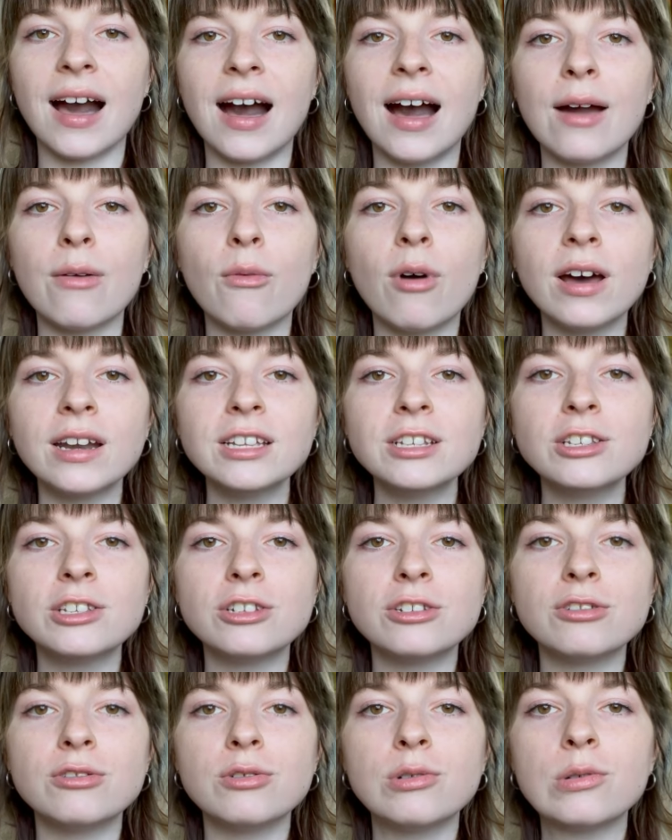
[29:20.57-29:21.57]
I wanted
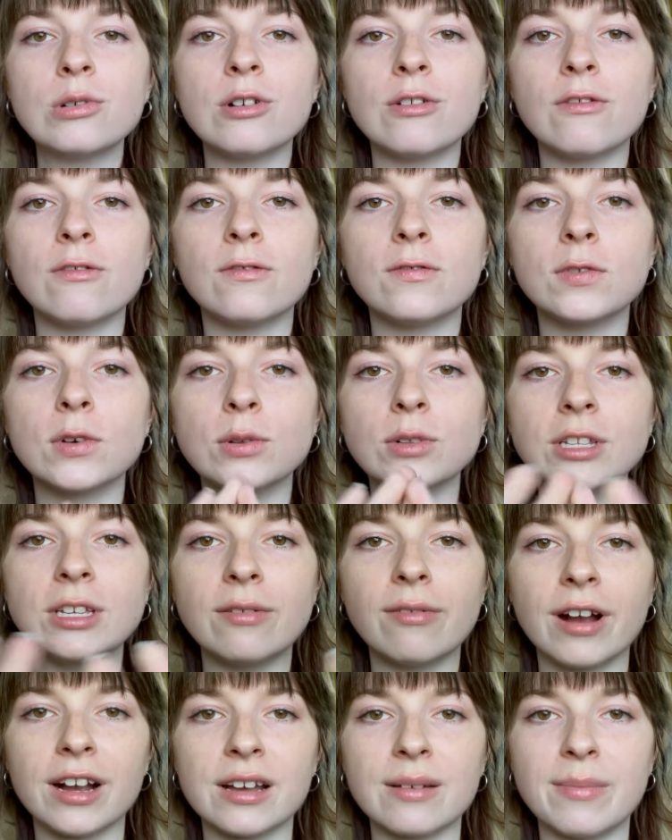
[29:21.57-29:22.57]
to fully
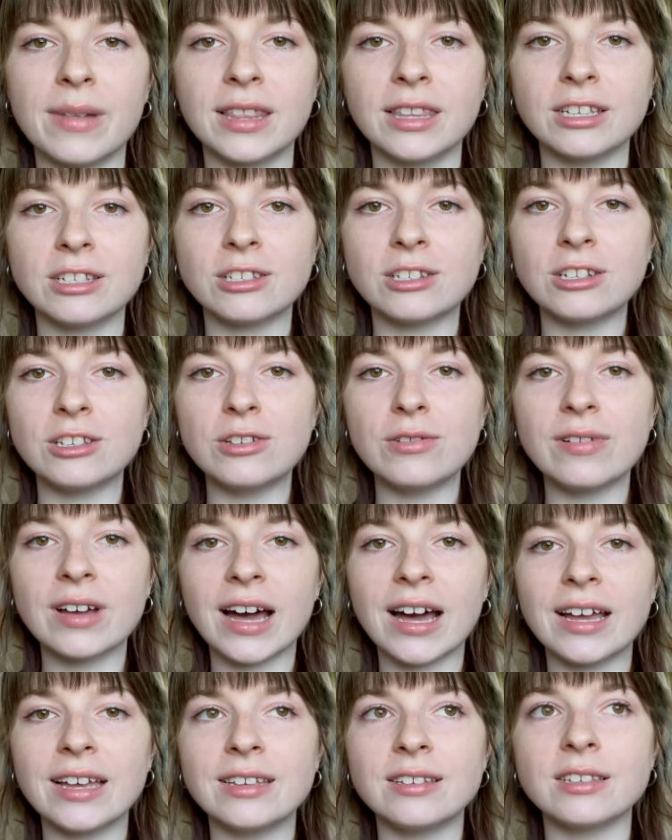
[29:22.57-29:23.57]
recommend this to you
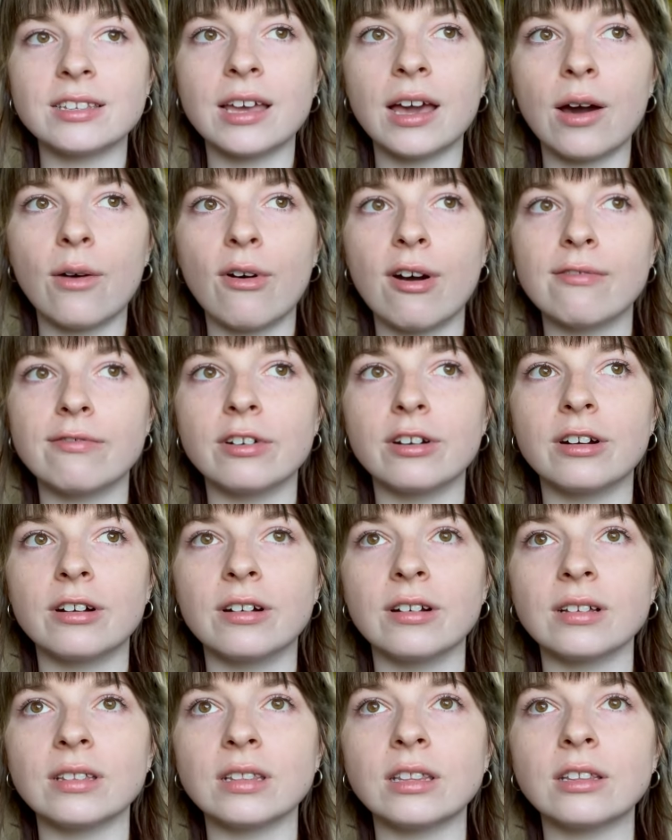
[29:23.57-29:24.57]
guys,
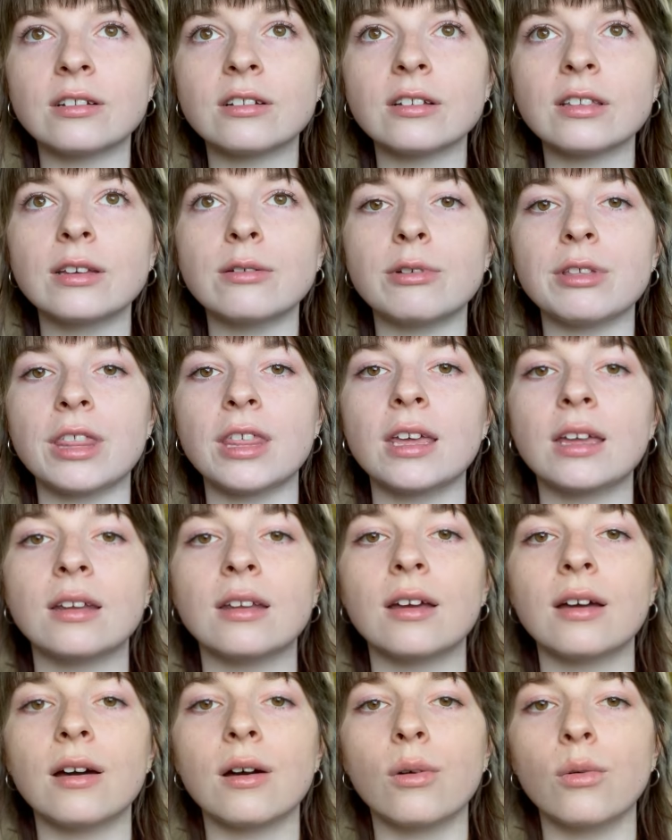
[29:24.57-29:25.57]
however, literally
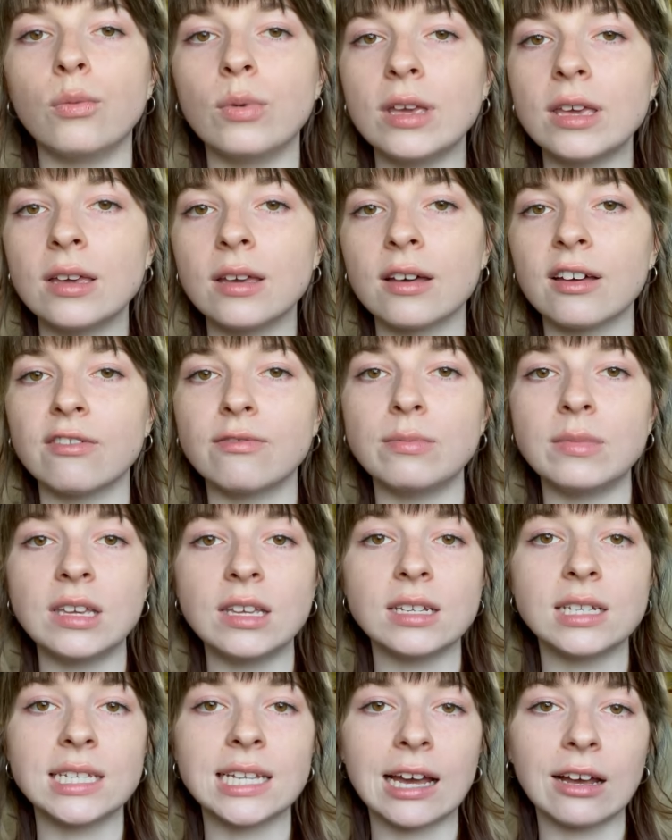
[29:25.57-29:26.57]
within a week of
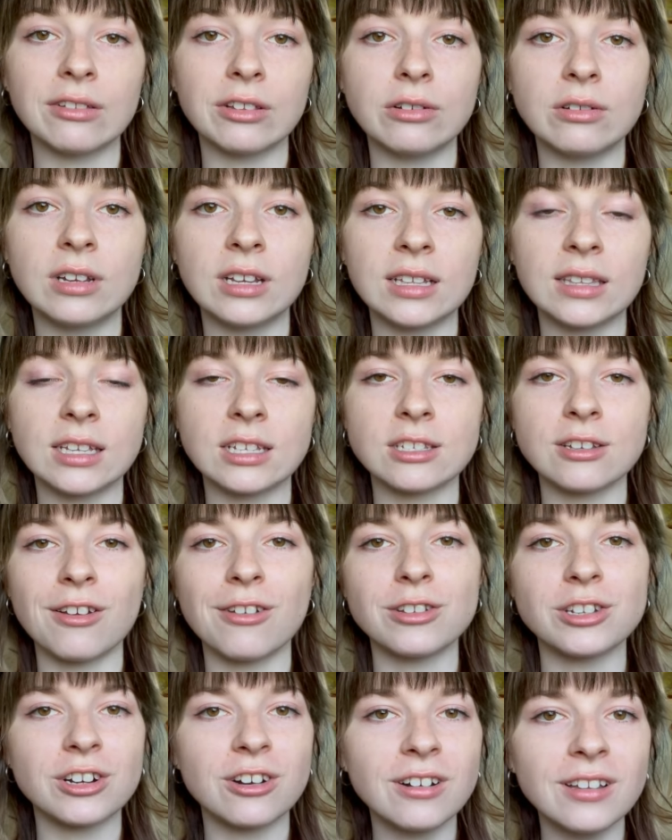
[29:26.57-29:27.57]
me downloading this
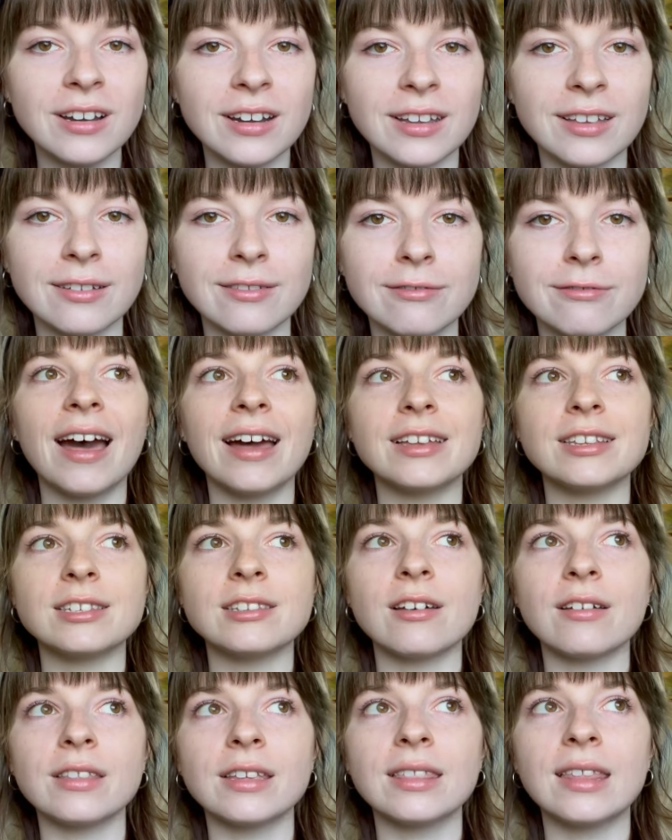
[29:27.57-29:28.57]
alternative, I
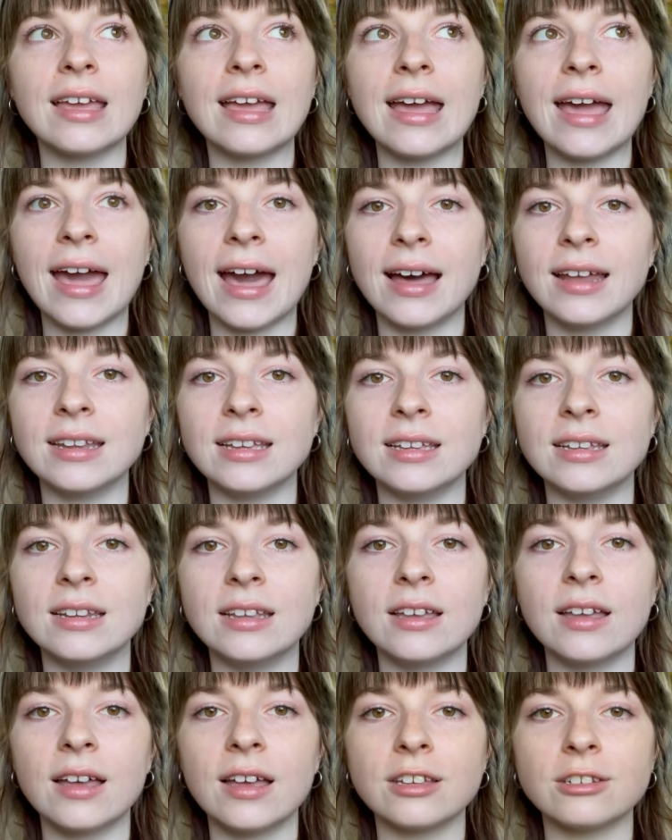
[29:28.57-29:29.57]
saw that they
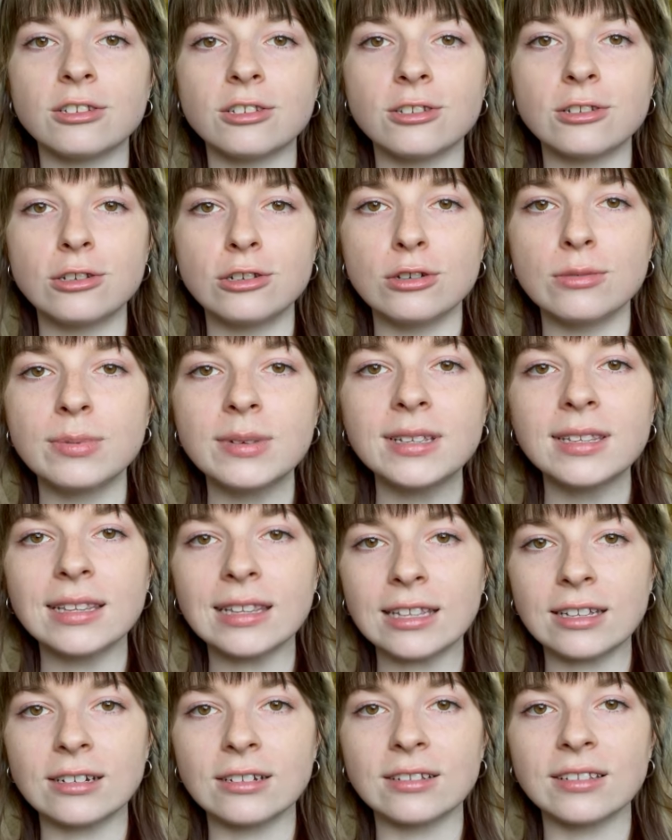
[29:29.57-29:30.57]
added a stupid
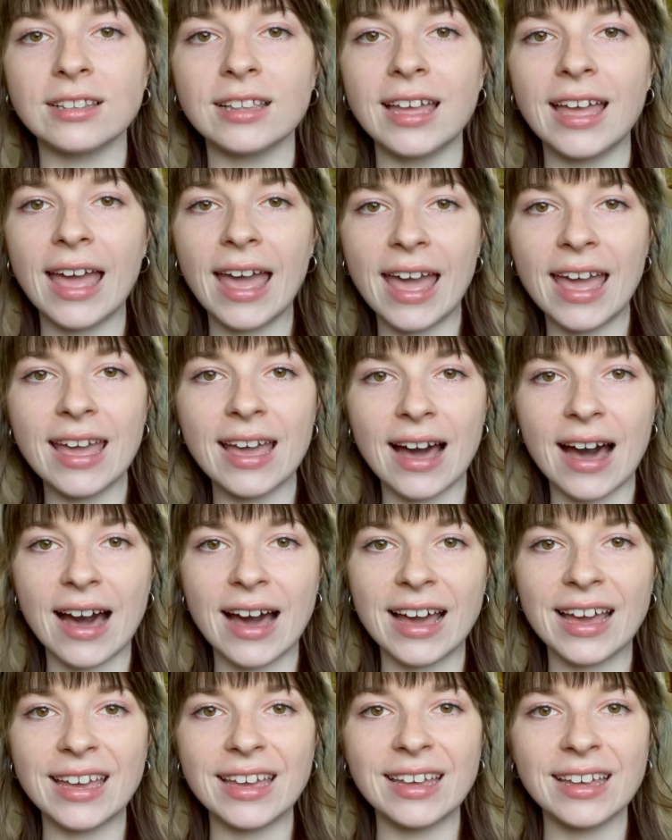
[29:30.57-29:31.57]
little
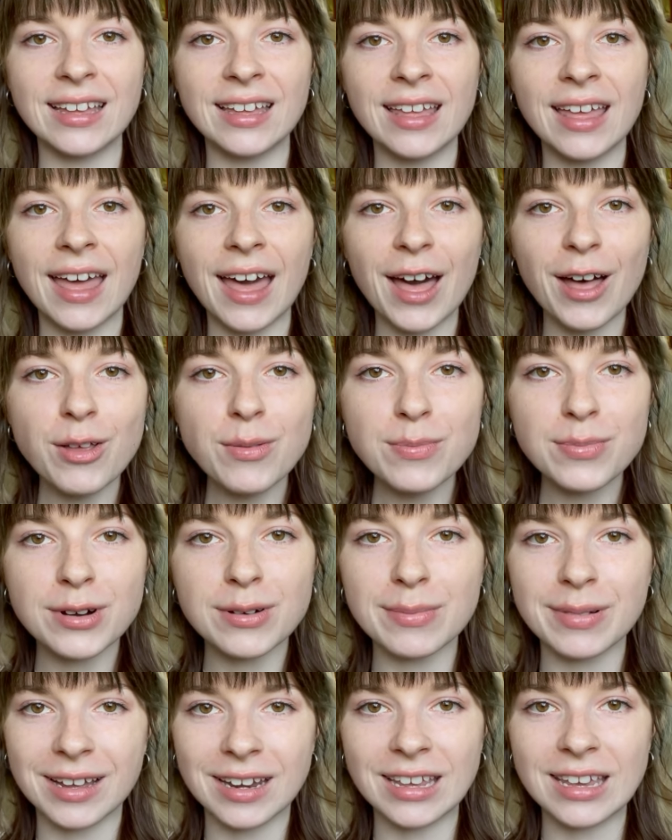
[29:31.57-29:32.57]
AI helper
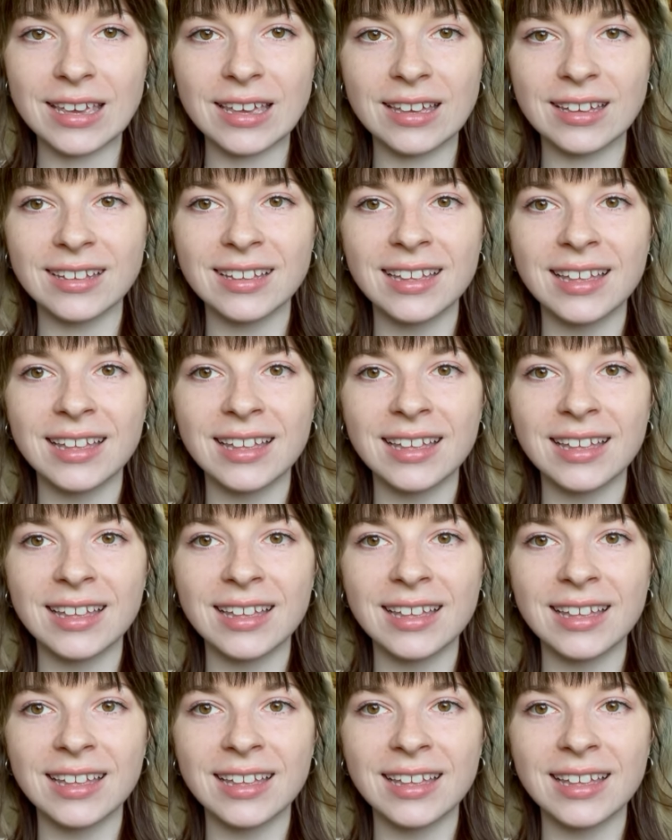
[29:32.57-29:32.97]
buddy.